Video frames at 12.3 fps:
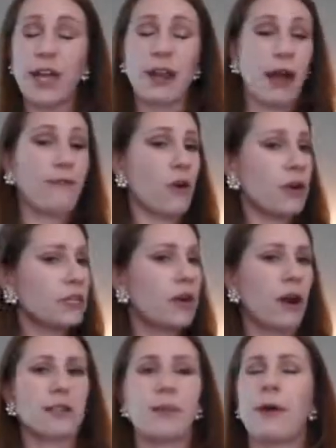and I've already
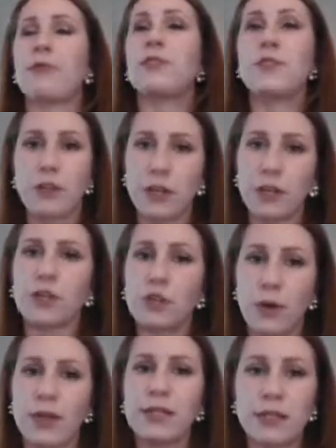talked about the
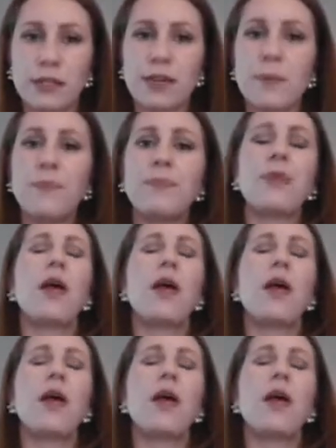circulatory system.